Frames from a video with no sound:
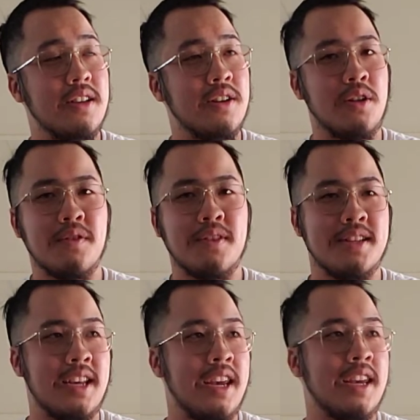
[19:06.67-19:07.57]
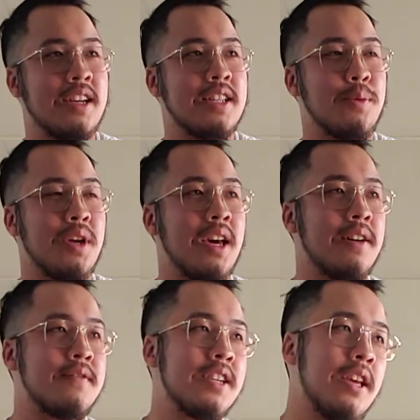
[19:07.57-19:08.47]
and all of the sayings that we
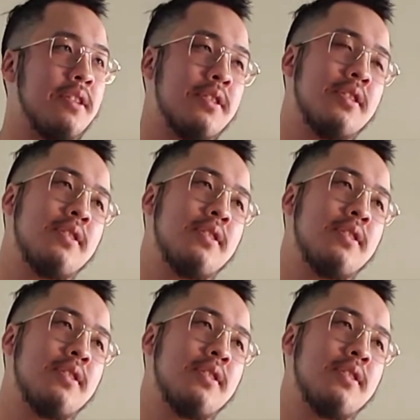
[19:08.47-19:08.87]
have together.